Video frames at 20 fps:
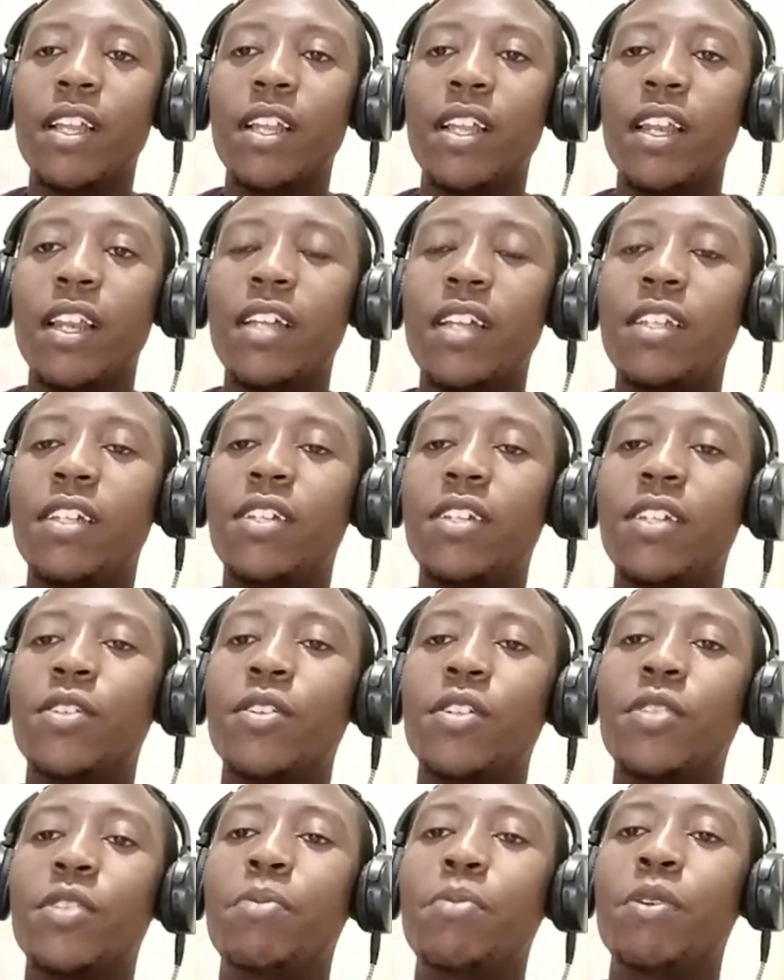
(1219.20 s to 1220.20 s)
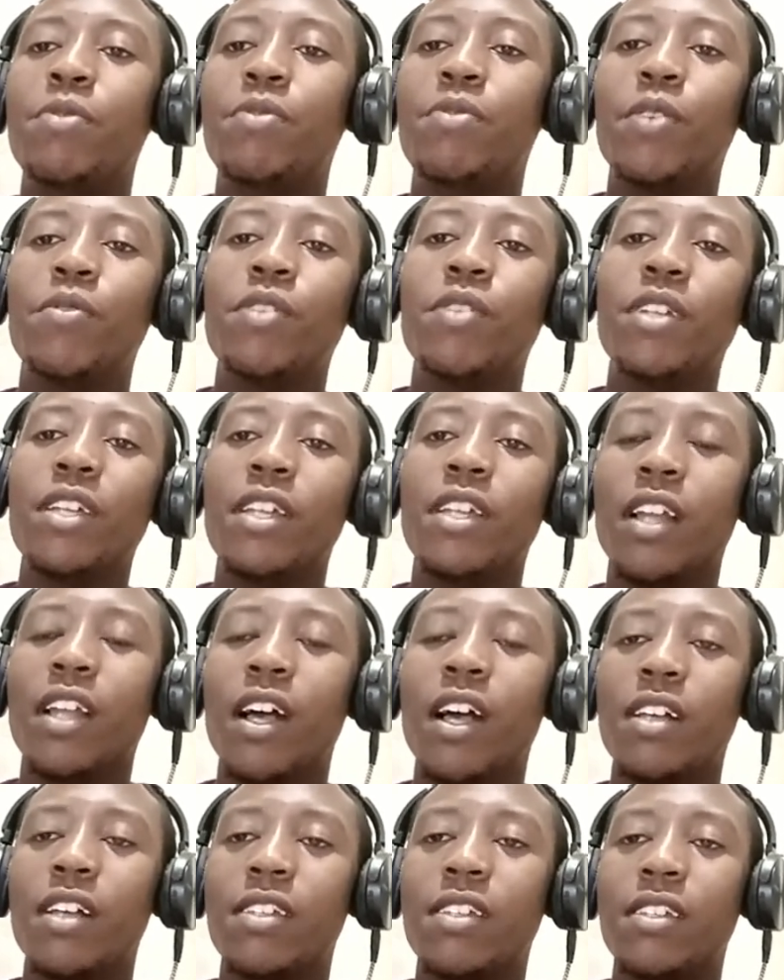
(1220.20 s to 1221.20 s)
let it not be found in
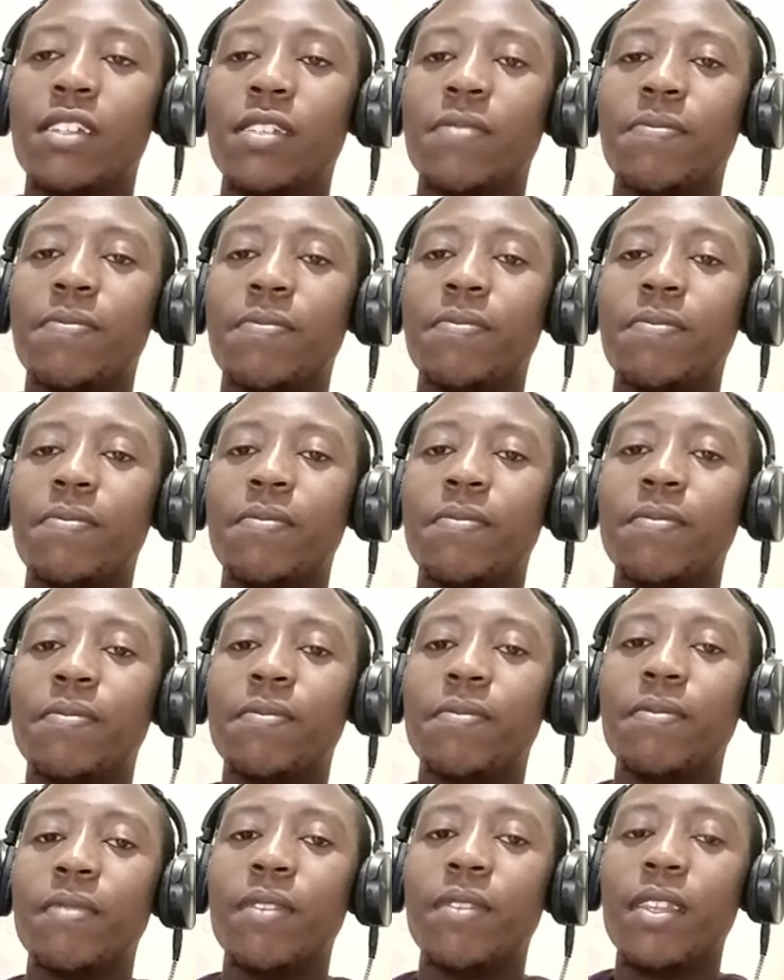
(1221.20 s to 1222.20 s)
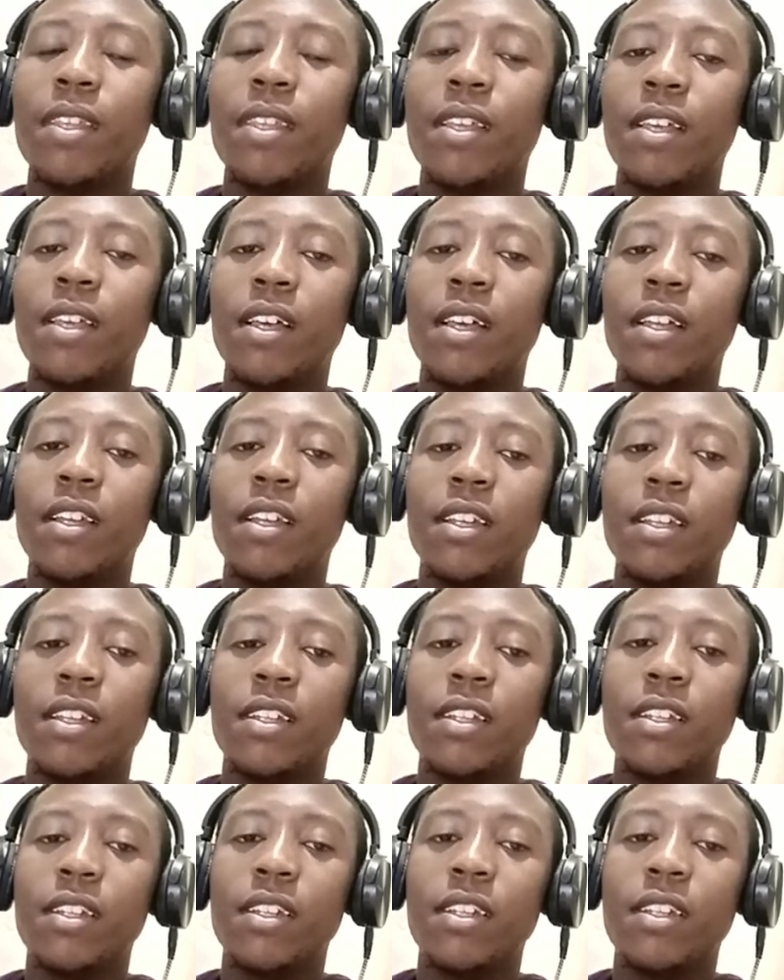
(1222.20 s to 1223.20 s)
us. And
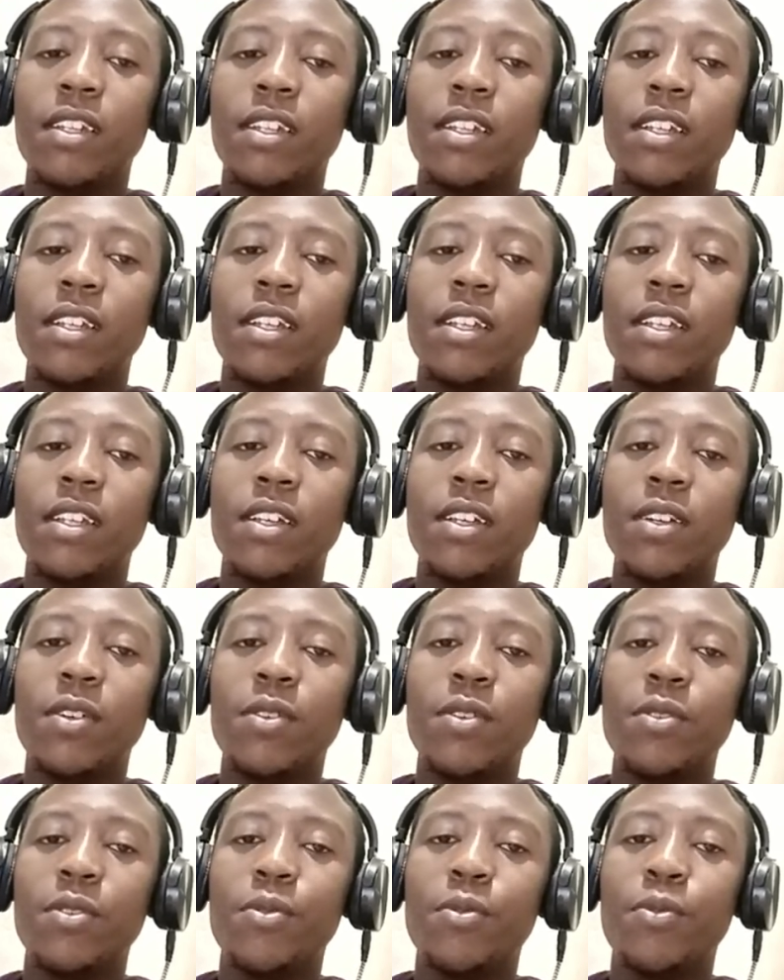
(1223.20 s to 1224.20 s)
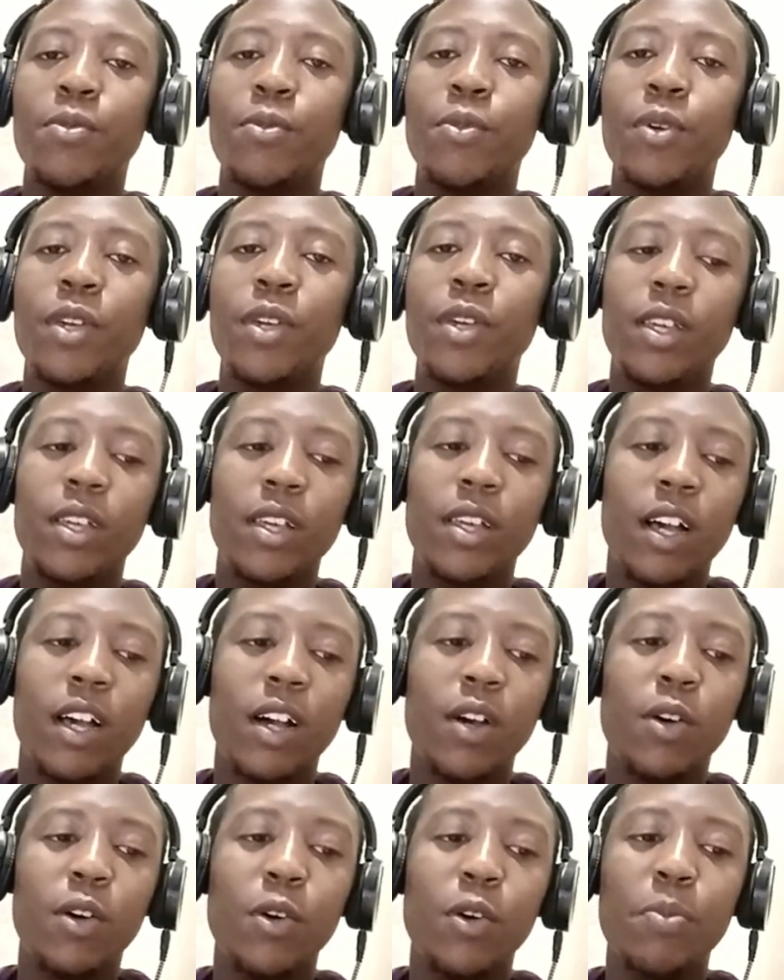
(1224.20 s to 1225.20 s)
we
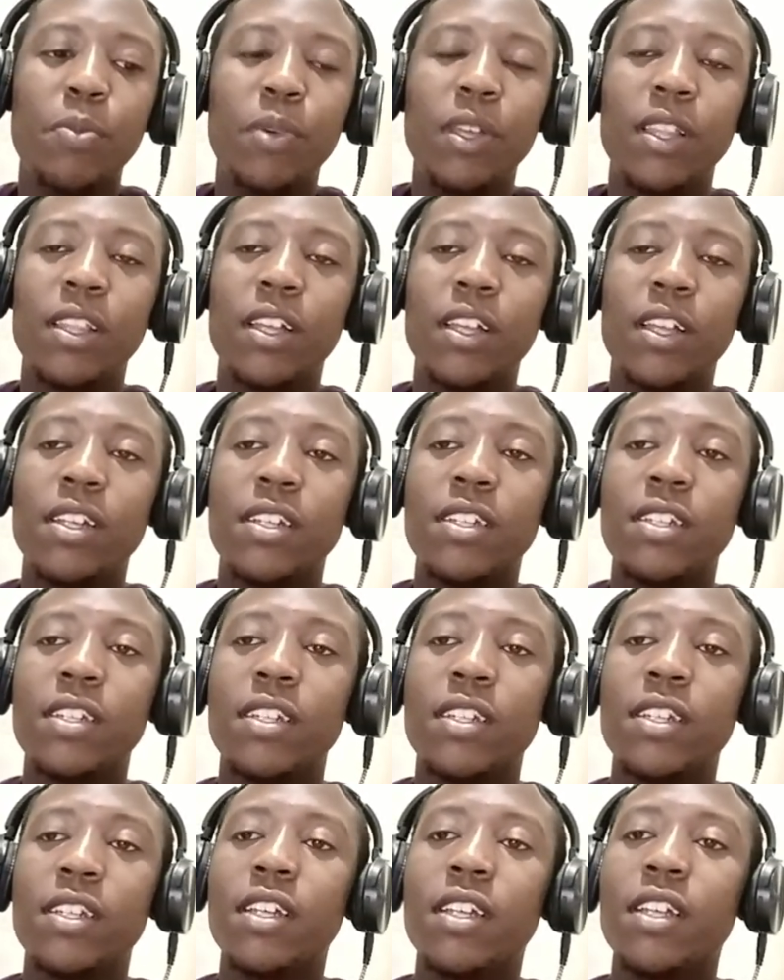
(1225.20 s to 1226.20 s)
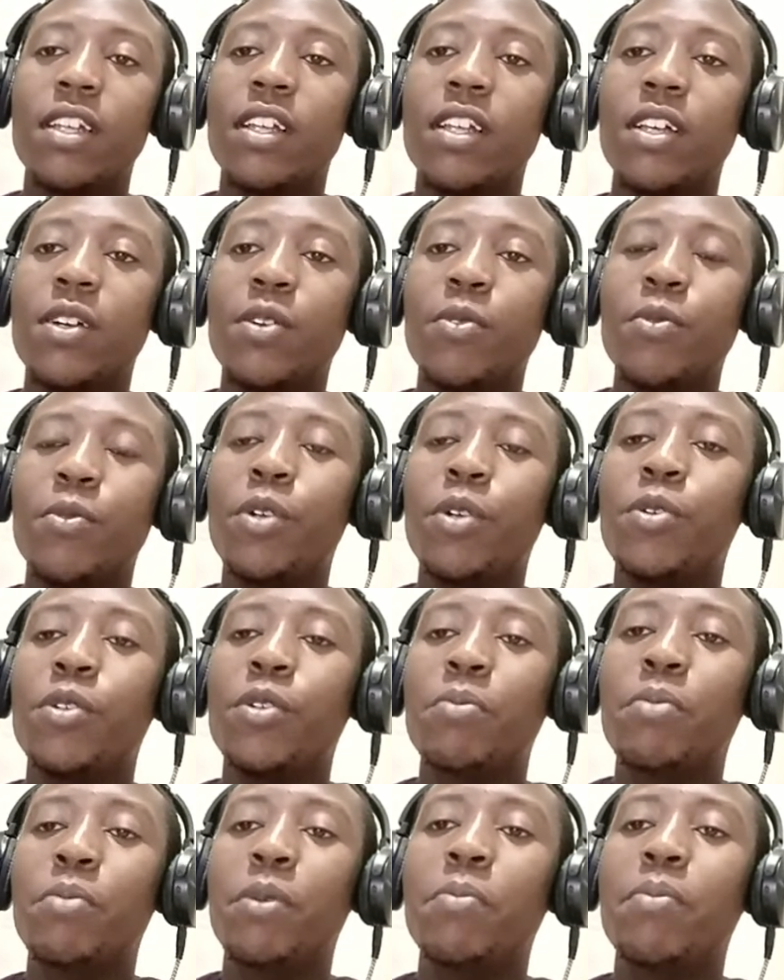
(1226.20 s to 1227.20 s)
are hoping that we
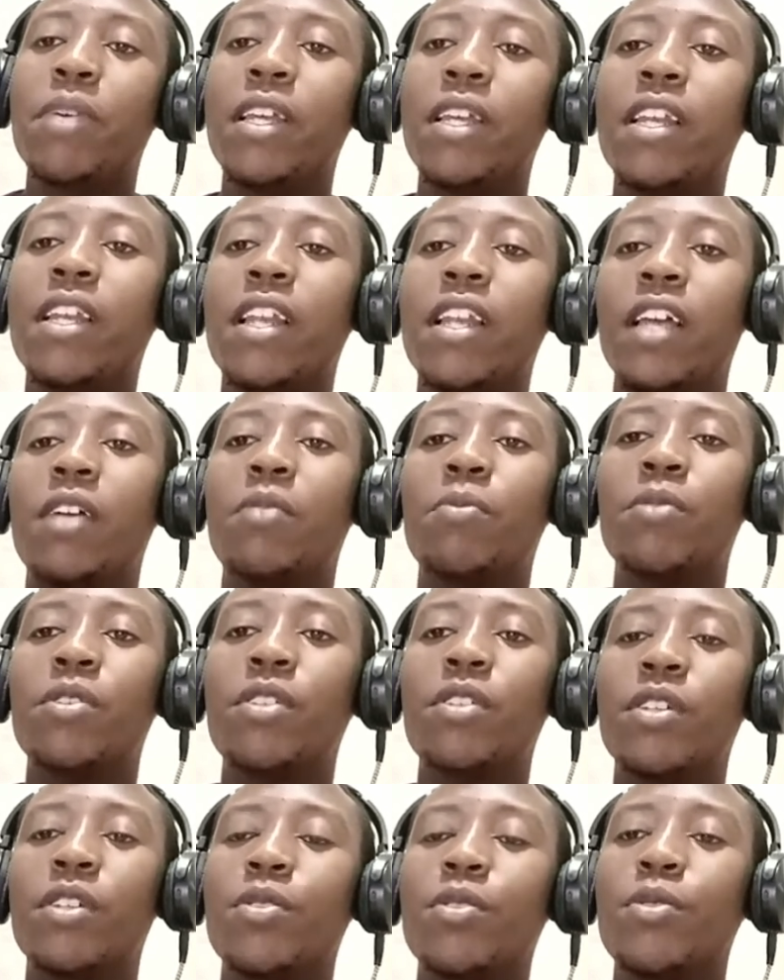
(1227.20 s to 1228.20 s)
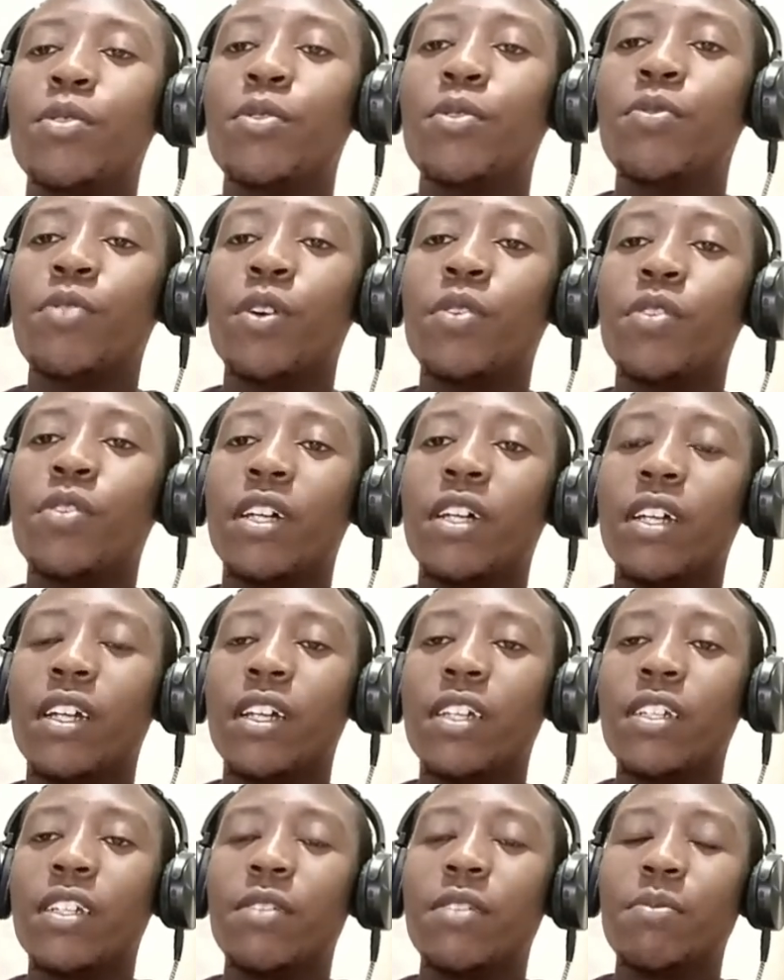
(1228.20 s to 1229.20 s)
could be men like Moses who found
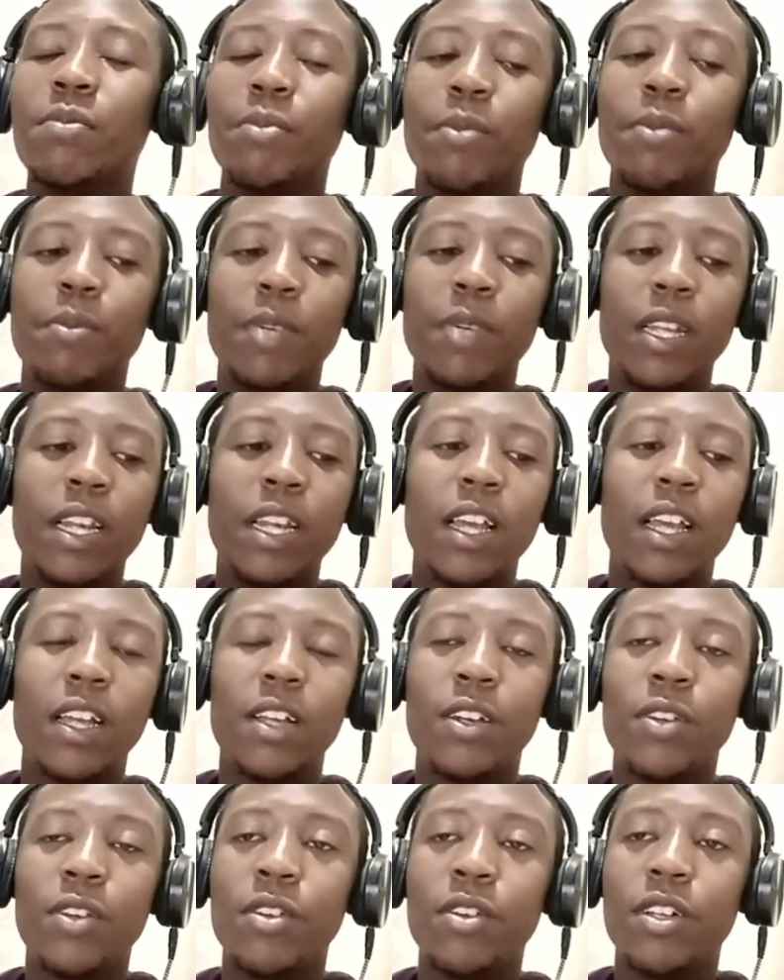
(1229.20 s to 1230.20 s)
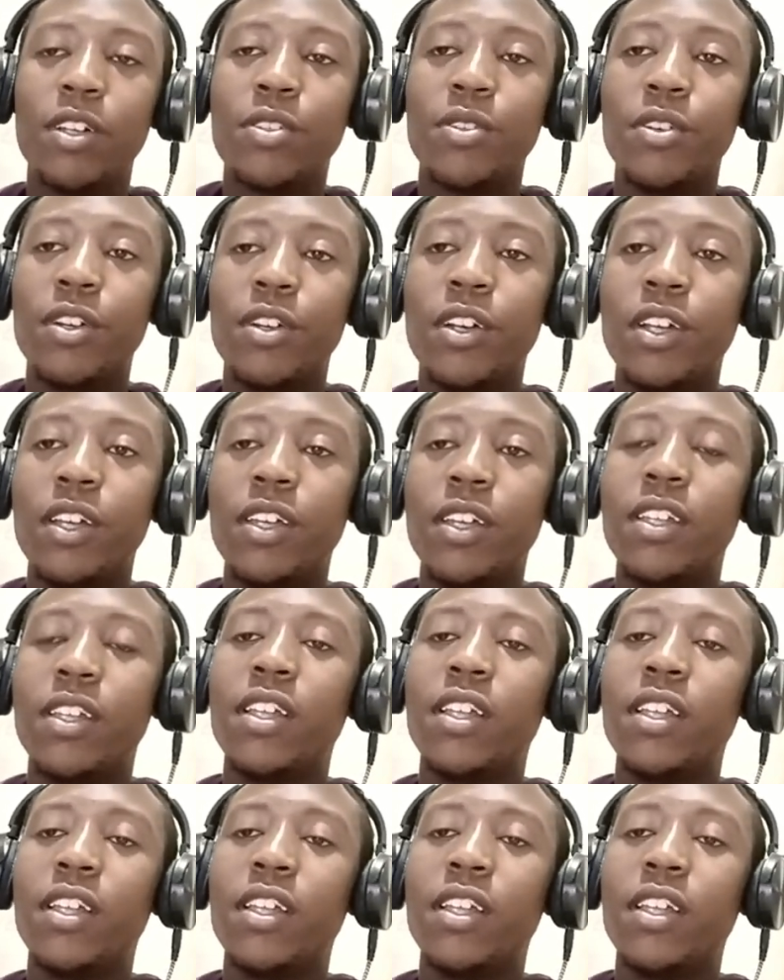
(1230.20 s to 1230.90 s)
grace, men like Noah, sorry,